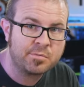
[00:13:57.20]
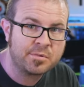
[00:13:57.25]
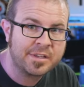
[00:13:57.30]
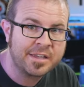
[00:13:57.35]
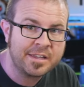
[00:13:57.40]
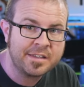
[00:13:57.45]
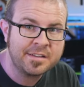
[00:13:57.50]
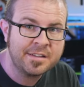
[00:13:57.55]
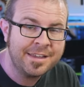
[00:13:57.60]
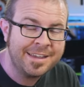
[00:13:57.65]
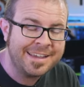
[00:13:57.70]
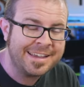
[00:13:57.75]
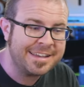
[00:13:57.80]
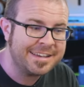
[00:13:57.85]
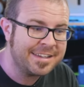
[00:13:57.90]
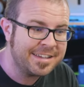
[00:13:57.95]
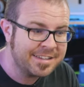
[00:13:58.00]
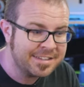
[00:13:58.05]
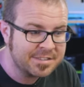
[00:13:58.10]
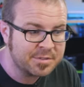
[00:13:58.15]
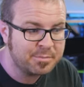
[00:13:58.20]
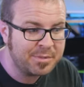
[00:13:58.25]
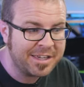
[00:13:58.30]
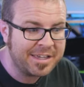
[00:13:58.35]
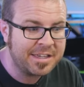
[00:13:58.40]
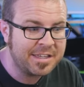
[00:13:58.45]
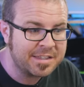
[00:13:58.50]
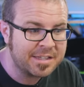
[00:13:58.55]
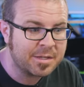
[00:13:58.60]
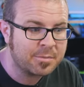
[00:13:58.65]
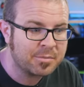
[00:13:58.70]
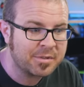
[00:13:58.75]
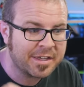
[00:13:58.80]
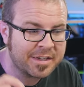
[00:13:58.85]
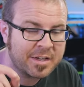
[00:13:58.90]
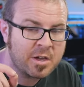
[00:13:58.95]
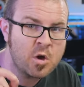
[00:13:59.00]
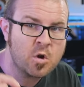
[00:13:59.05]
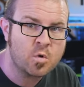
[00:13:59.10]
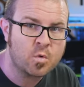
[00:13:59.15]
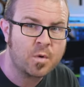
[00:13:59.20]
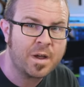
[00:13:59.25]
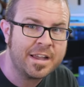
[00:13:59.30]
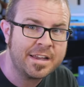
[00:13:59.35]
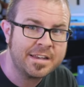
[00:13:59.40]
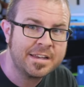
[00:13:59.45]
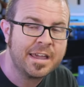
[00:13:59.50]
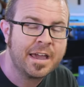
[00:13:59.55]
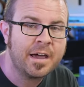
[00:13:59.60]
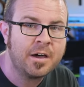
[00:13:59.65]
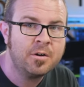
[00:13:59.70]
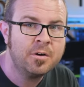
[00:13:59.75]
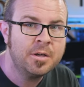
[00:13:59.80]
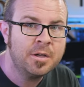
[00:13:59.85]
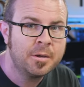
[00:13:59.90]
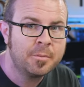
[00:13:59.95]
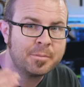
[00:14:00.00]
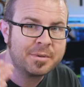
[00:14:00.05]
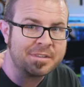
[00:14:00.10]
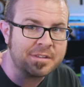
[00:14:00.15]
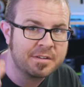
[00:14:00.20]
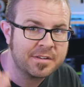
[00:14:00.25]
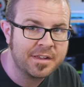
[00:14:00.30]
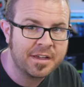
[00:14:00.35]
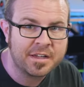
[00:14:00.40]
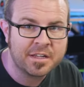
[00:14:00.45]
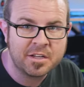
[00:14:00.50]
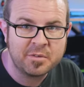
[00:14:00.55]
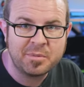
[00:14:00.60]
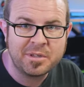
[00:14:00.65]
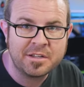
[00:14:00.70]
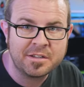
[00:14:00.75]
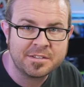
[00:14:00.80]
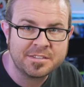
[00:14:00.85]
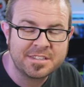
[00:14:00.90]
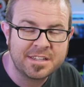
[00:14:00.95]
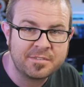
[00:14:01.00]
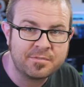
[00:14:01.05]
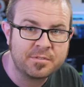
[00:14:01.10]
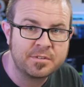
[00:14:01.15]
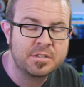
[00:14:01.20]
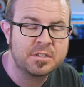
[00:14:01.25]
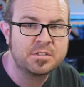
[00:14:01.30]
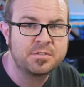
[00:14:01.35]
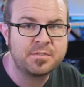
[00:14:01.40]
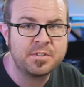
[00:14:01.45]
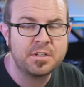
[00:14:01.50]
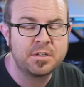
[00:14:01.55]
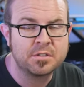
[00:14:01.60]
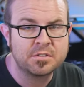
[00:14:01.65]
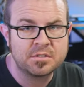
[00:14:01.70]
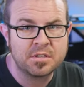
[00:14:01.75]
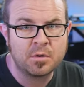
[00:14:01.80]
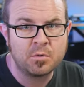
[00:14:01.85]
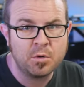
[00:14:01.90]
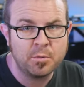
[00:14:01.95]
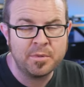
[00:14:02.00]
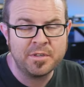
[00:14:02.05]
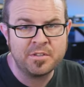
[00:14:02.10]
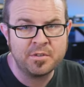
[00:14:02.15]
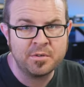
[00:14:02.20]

planned, and he is making them like right now, but they're not gonna be here in time for this video. So I will be